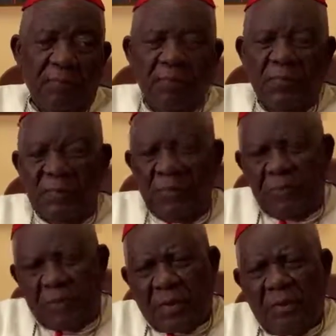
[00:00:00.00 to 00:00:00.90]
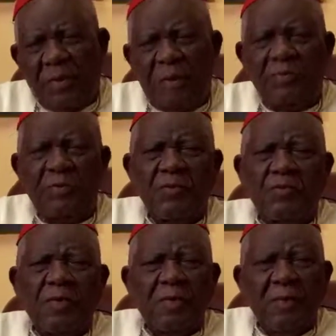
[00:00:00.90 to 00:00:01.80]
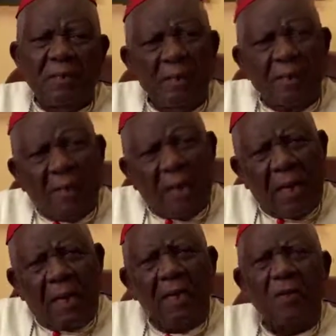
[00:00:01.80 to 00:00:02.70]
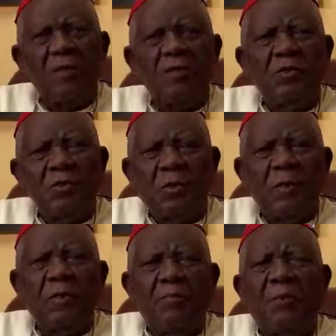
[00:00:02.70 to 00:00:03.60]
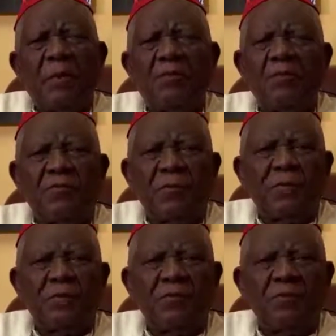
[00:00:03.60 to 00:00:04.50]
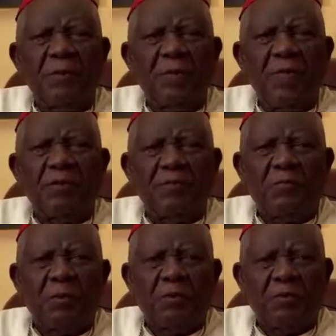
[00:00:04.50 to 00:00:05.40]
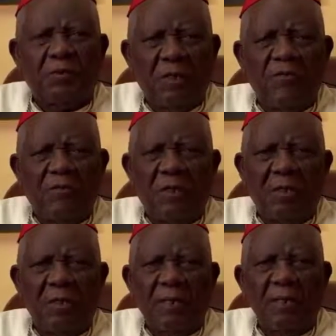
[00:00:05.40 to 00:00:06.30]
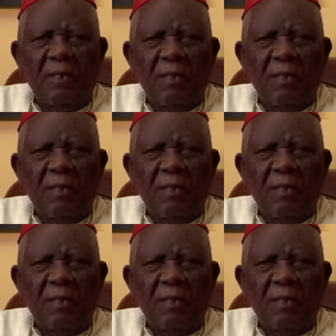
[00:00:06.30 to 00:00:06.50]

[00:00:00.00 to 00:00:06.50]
But the problems of the English-speaking part of the country are specifically